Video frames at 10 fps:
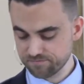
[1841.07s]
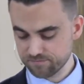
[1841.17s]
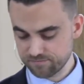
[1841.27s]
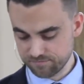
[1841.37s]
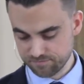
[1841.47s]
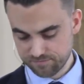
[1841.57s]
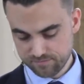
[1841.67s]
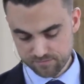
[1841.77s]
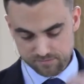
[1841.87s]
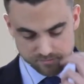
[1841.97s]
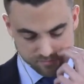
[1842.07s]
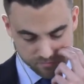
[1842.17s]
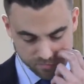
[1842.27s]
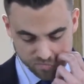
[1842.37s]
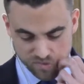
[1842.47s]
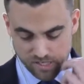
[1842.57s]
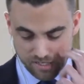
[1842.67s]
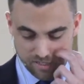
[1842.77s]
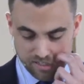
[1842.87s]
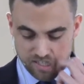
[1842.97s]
Nothing is said.